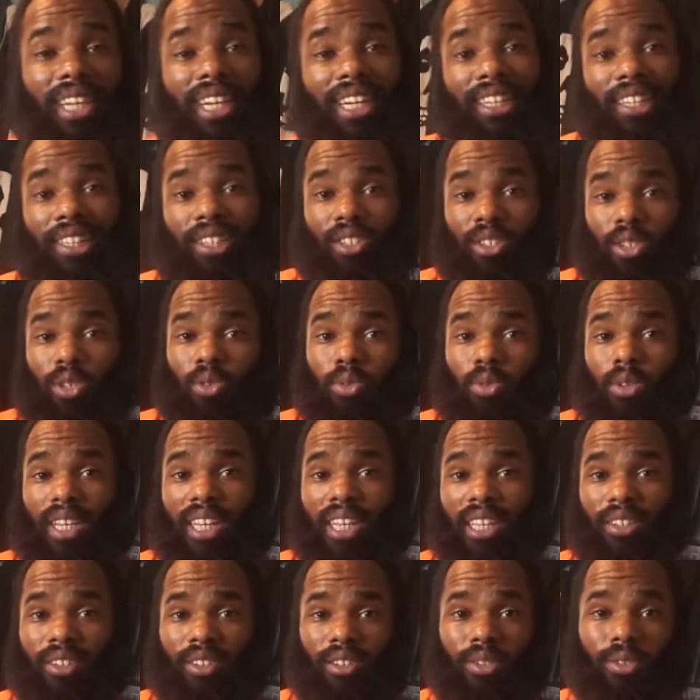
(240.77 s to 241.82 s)
that you
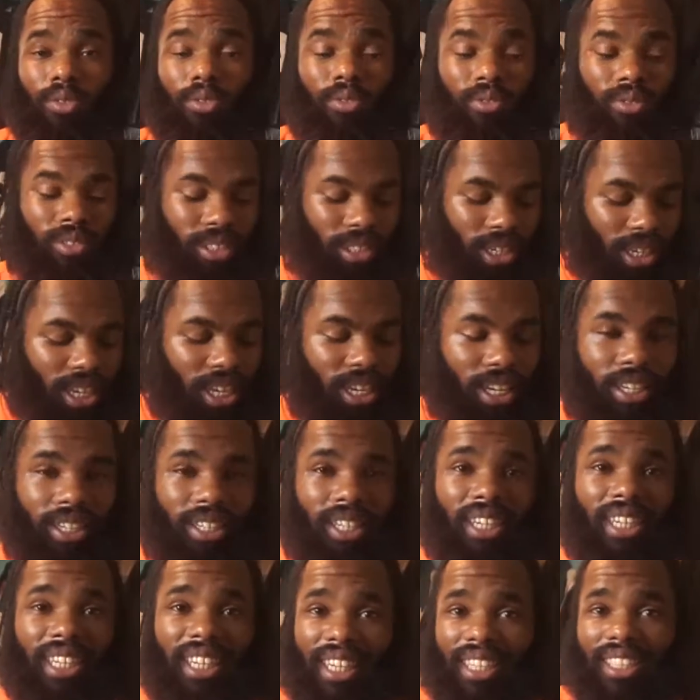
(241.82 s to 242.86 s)
can use
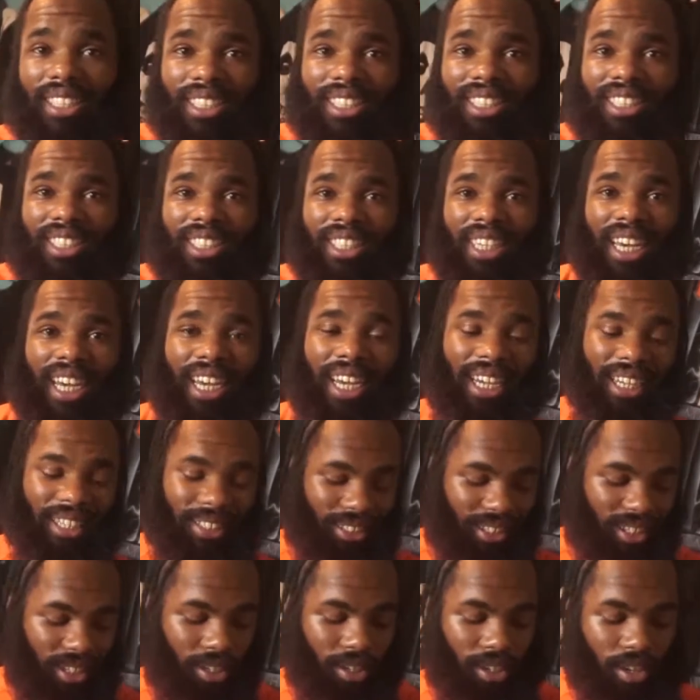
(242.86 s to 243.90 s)
to get
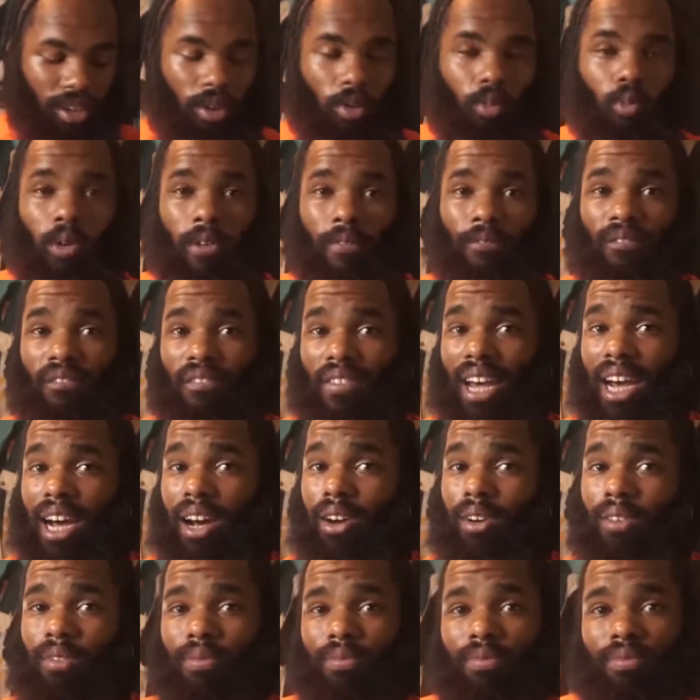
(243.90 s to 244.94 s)
jacked
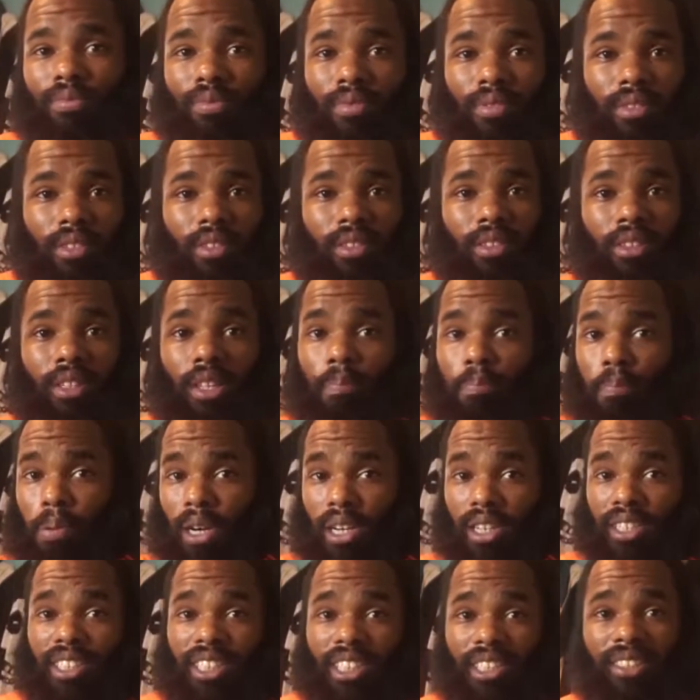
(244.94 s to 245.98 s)
without the
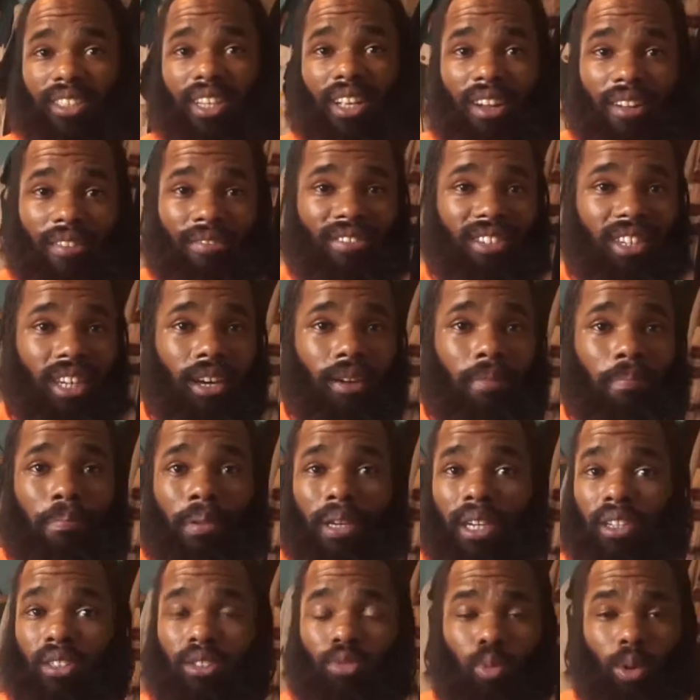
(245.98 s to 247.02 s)
purchase of
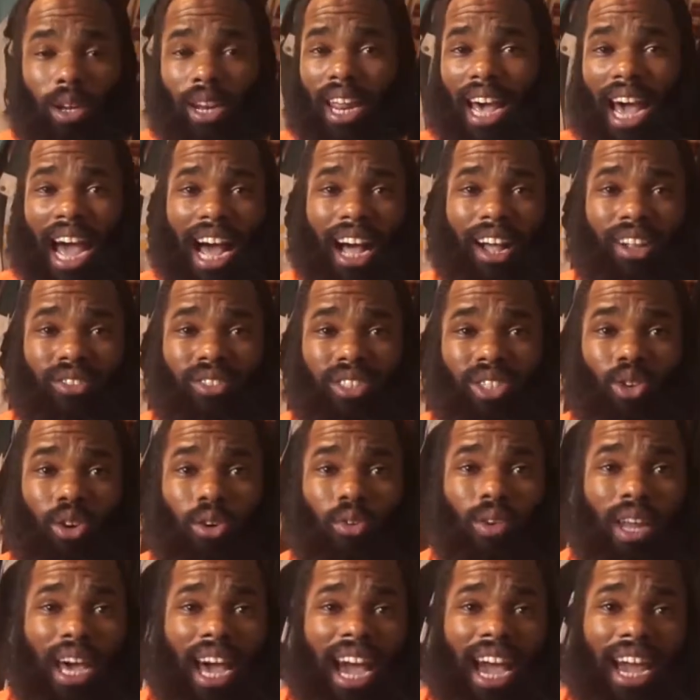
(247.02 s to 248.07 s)
dumbbells with
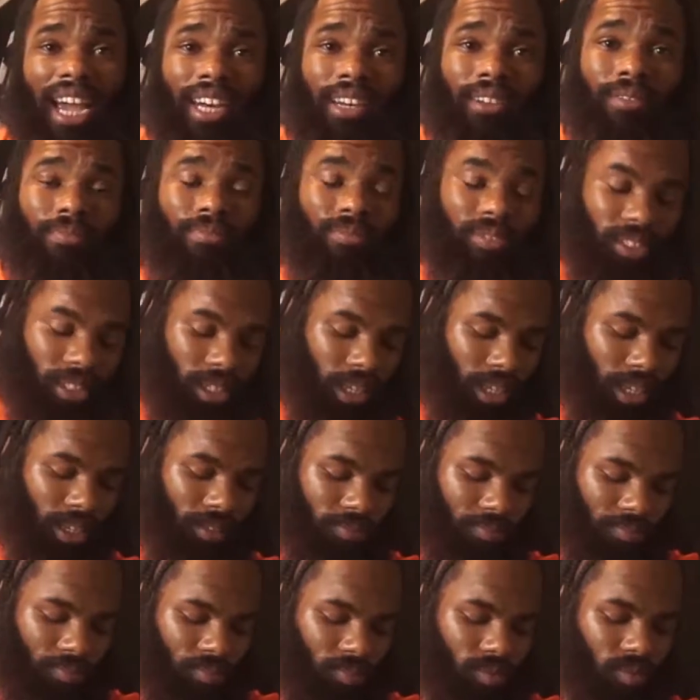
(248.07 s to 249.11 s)
household items.
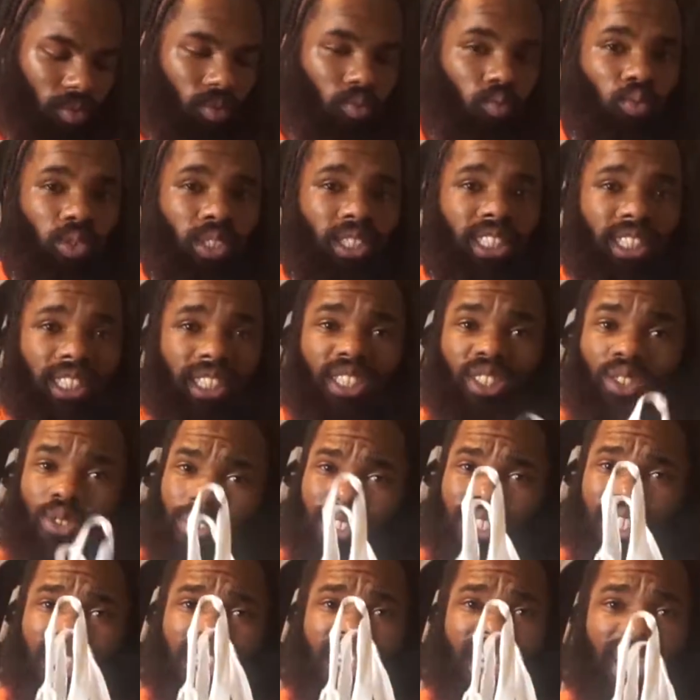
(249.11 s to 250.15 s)
We're just
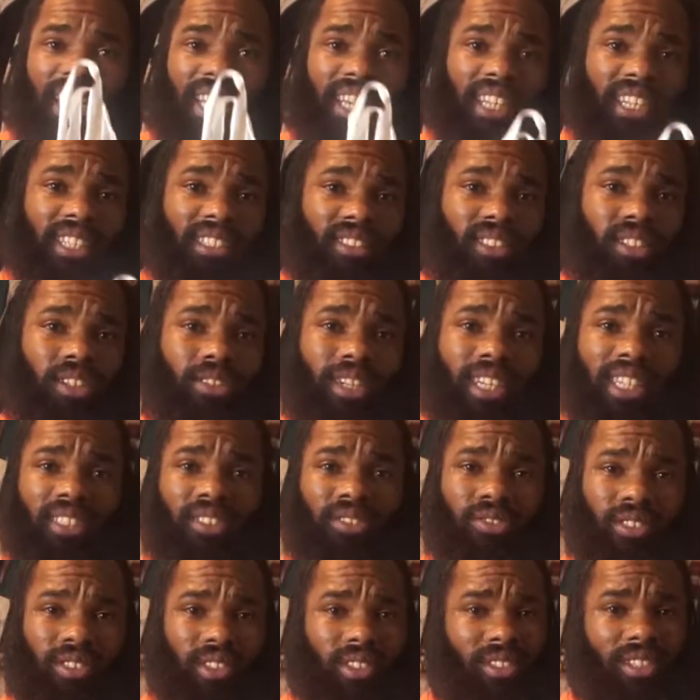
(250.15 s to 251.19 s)
using cans. So
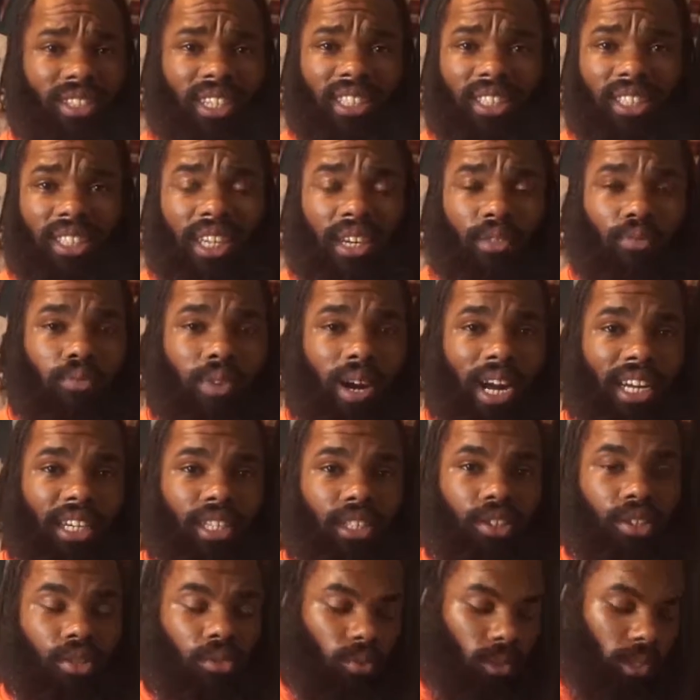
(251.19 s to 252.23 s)
let's get
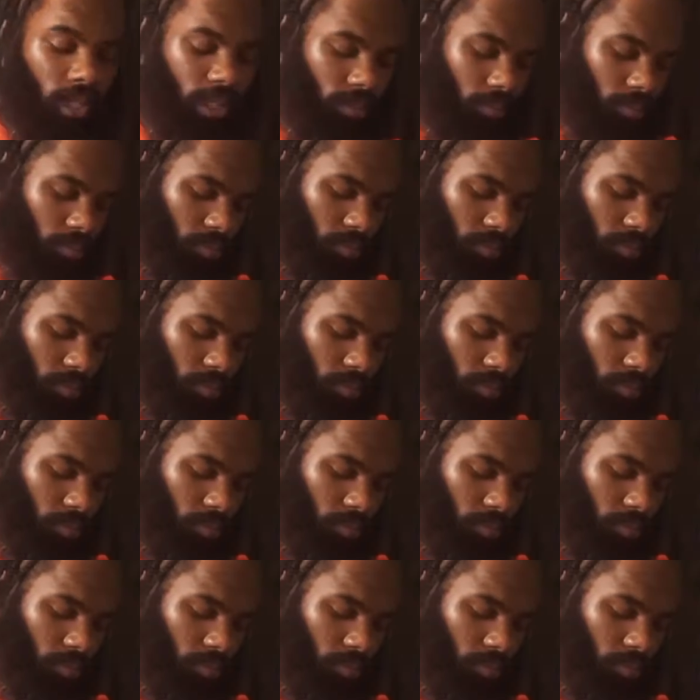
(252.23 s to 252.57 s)
right to it.